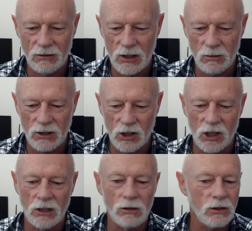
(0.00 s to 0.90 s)
this wasn't
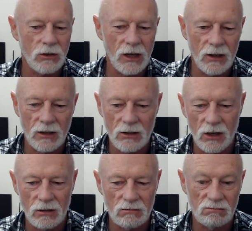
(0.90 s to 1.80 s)
scheduled or anything,
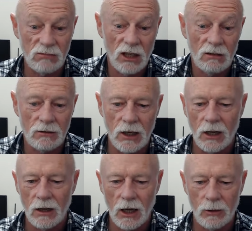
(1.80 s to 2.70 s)
so oh
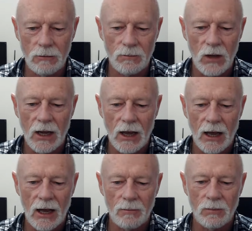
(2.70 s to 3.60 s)
well.
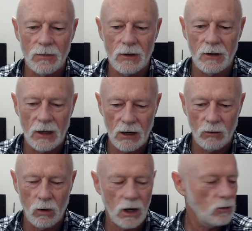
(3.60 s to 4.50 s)

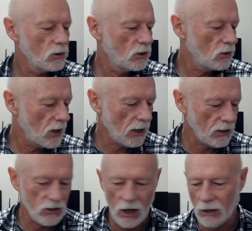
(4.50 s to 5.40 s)
What I will do now
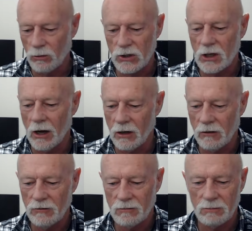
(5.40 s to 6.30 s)
is I will sign
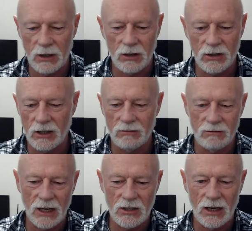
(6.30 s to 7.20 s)
off, because as
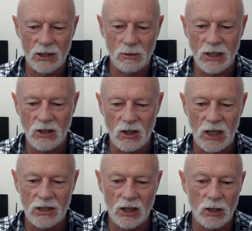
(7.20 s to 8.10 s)
I say, this was just a
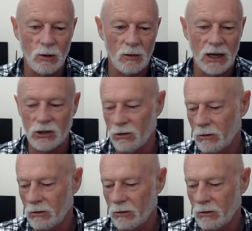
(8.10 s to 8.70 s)
test. I just wanted to make sure